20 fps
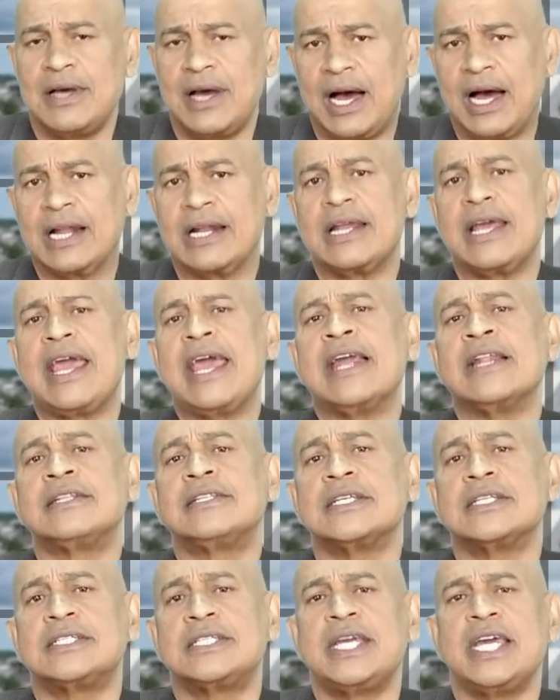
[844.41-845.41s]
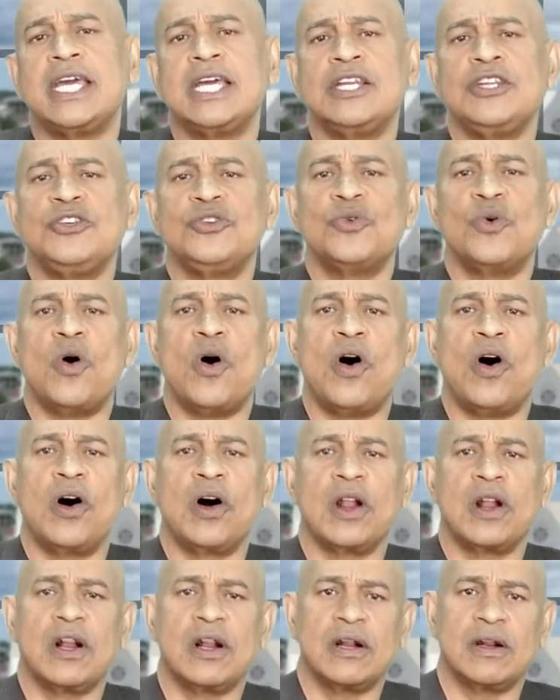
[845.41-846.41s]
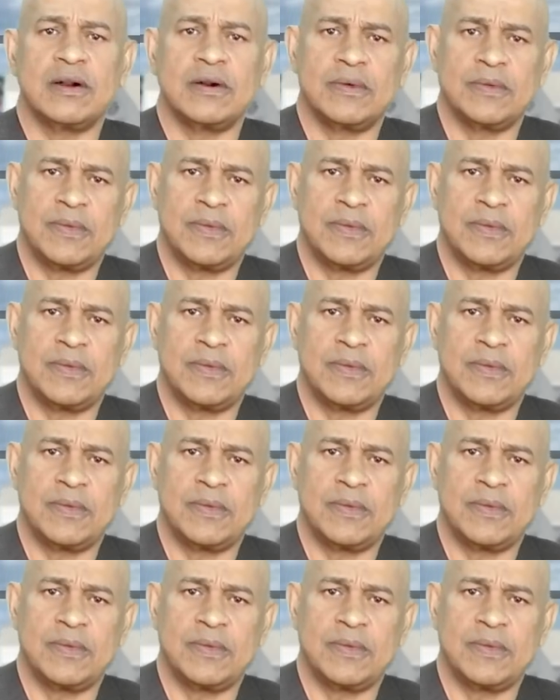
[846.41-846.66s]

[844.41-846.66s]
and entertain you all